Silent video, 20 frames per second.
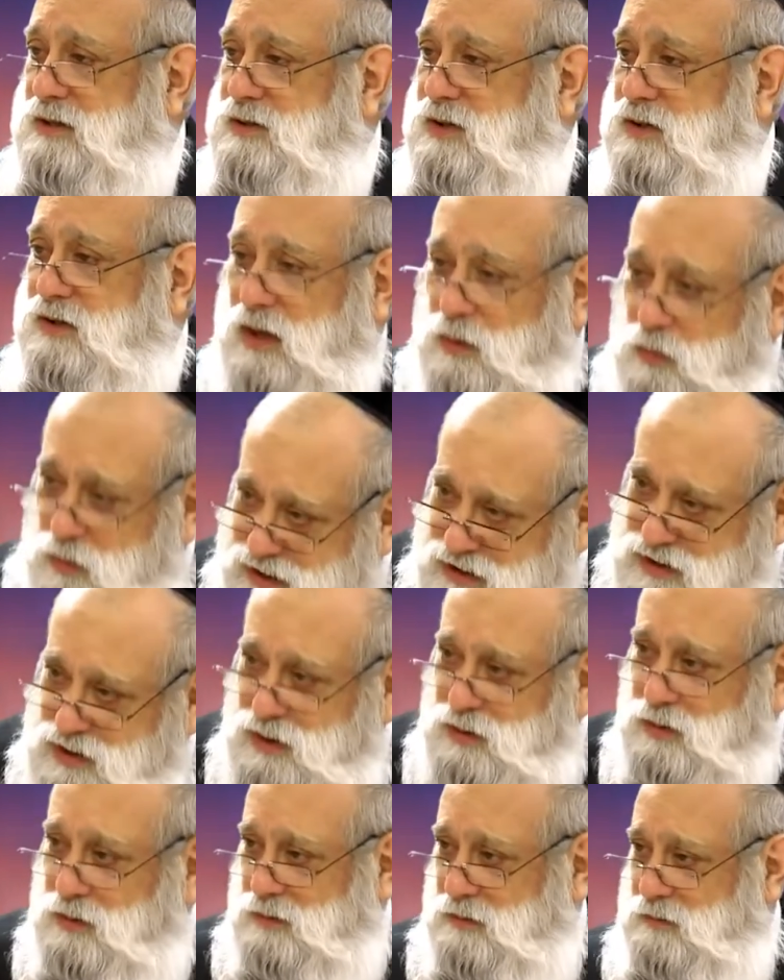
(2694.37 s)
so that we
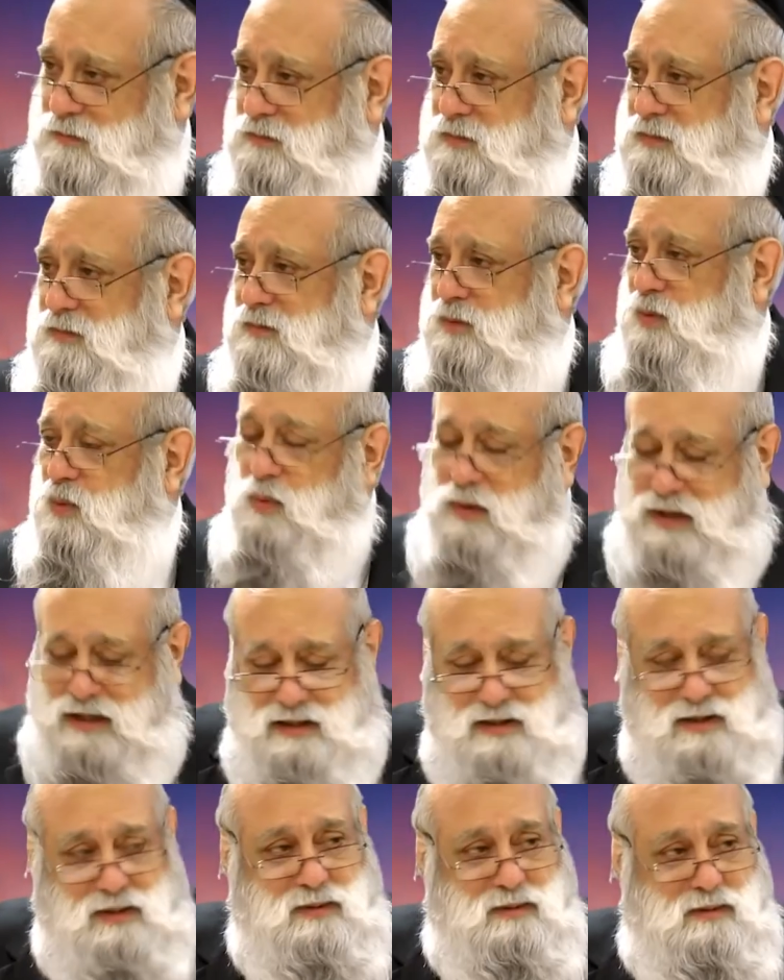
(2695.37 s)
too
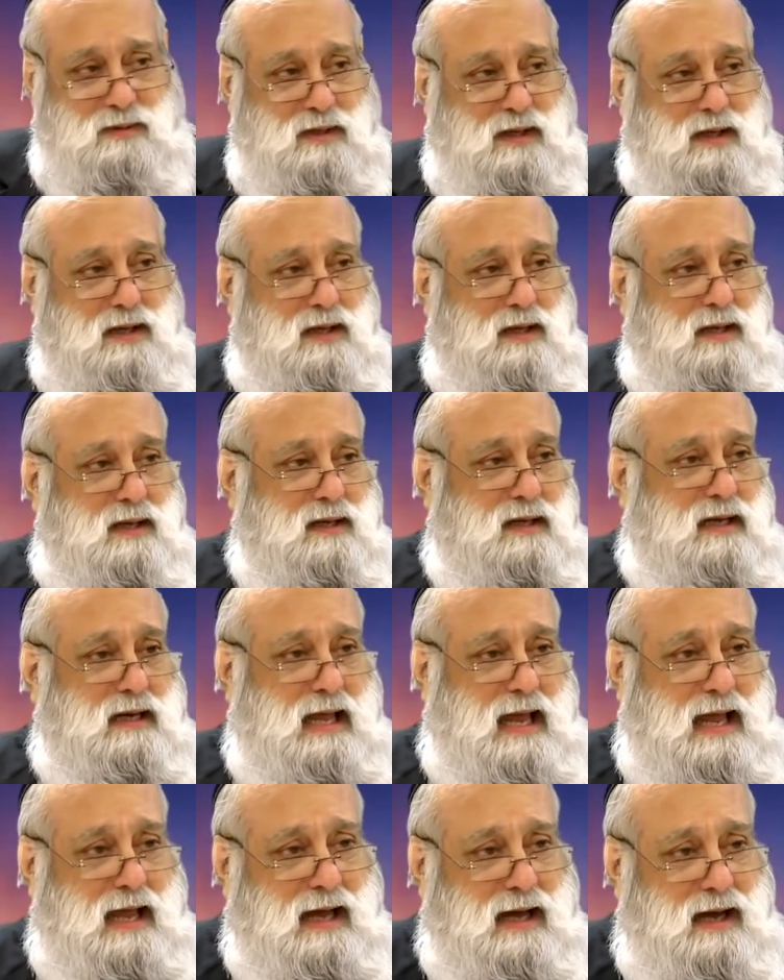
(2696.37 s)
can
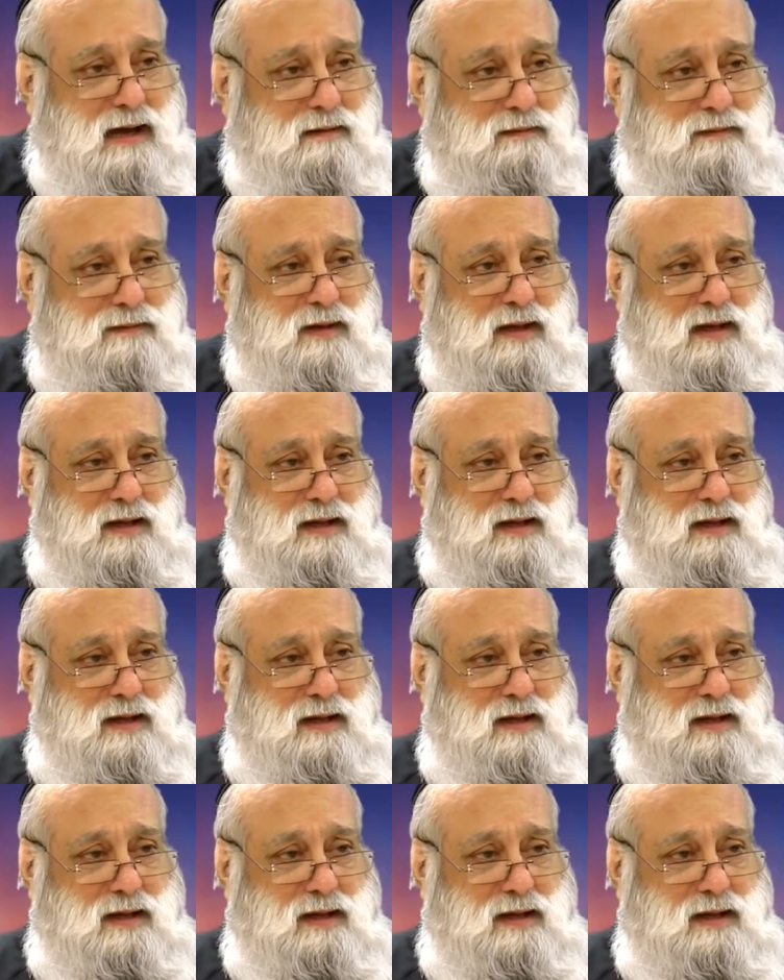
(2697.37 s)
have